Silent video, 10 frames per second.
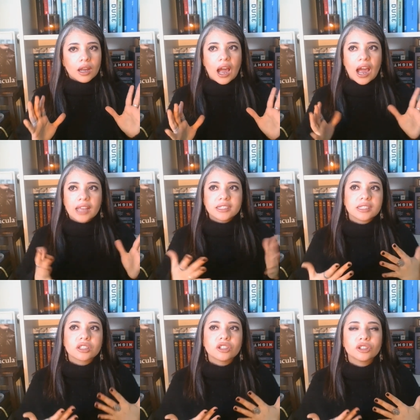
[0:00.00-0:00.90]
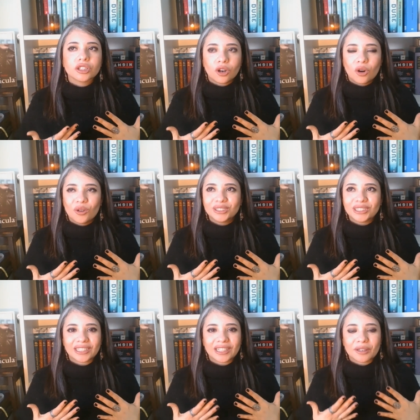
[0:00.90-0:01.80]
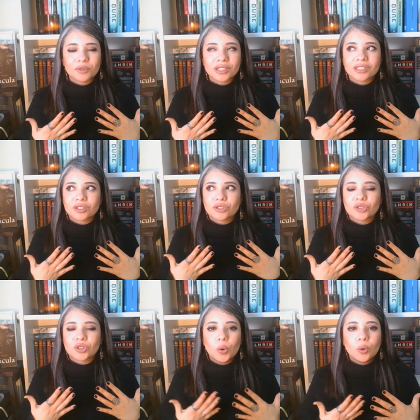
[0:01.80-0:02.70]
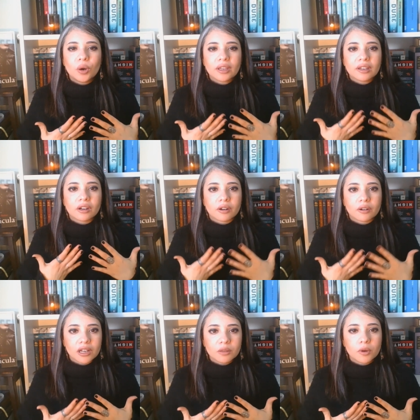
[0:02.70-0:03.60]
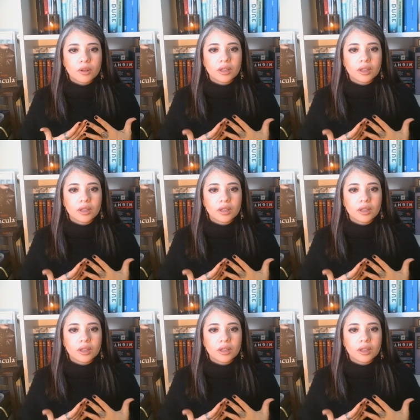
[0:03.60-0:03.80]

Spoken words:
I just couldn't hold it. It was so incredible.